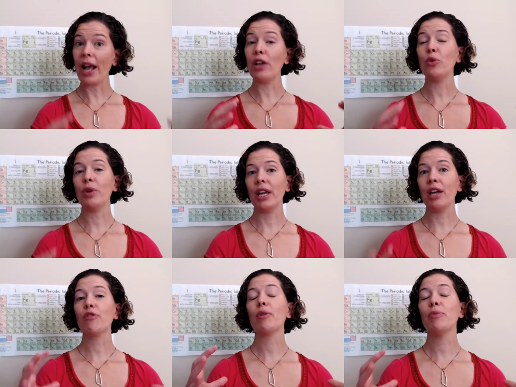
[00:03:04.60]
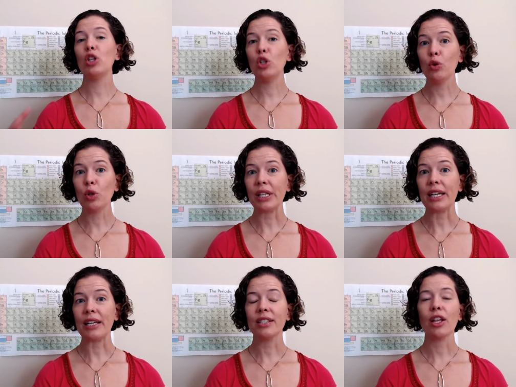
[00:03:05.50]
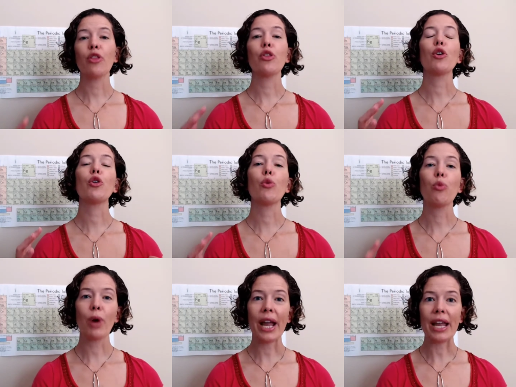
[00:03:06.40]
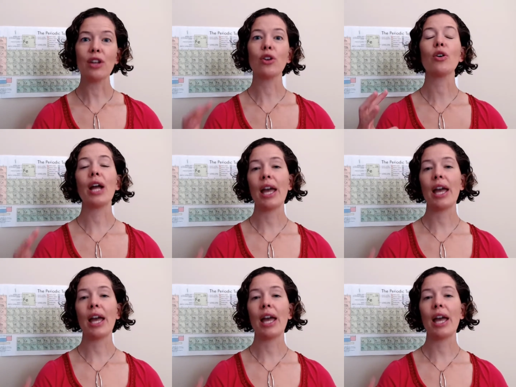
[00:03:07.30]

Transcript: you get from the nucleus, the greater